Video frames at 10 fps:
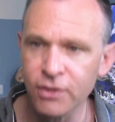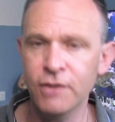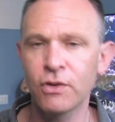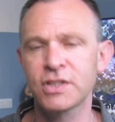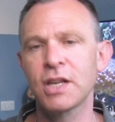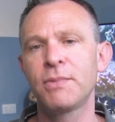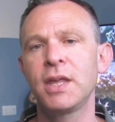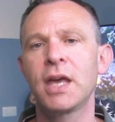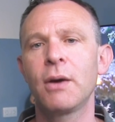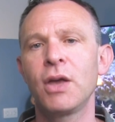you've got
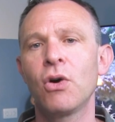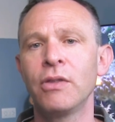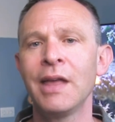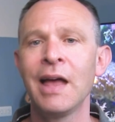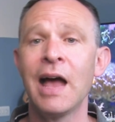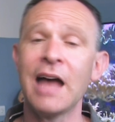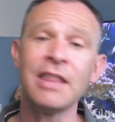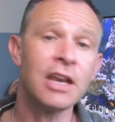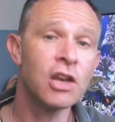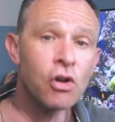something going on, and
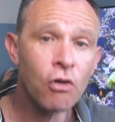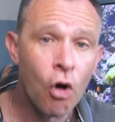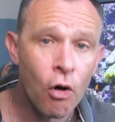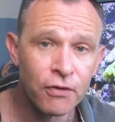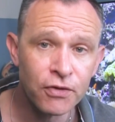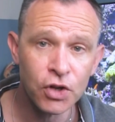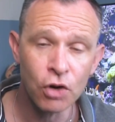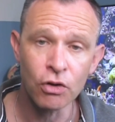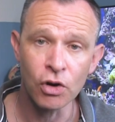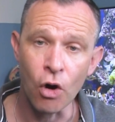then you're
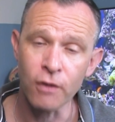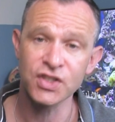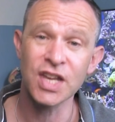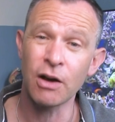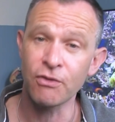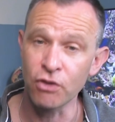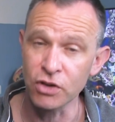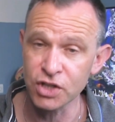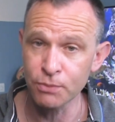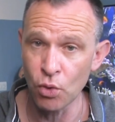off sale for
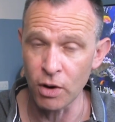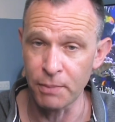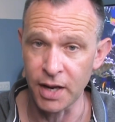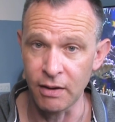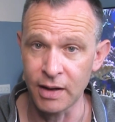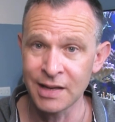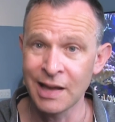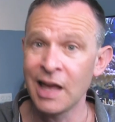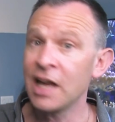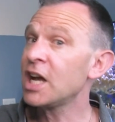a smaller period,
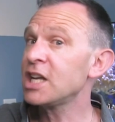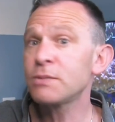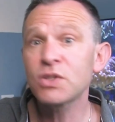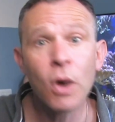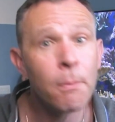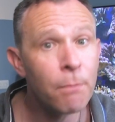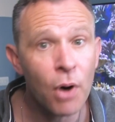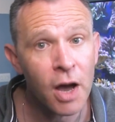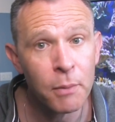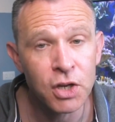customers won't
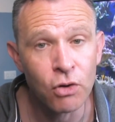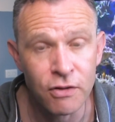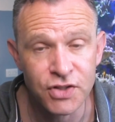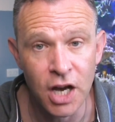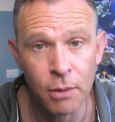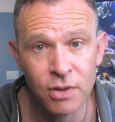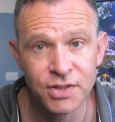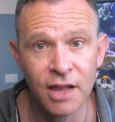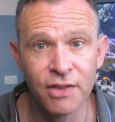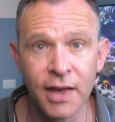buy when you're off sale
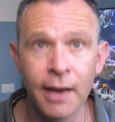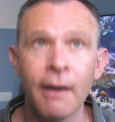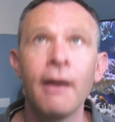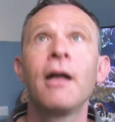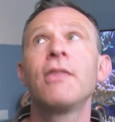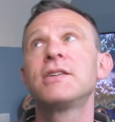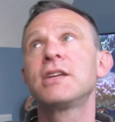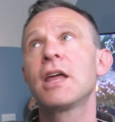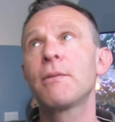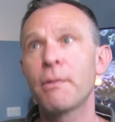because they'll think there's
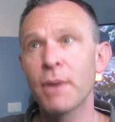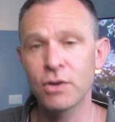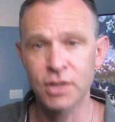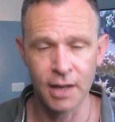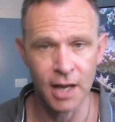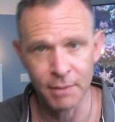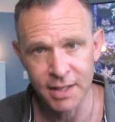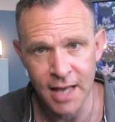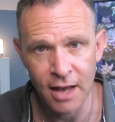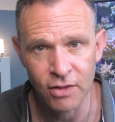another promotion
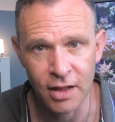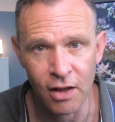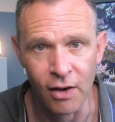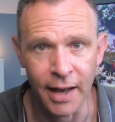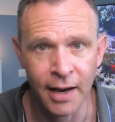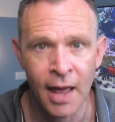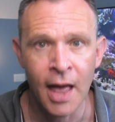coming down the line.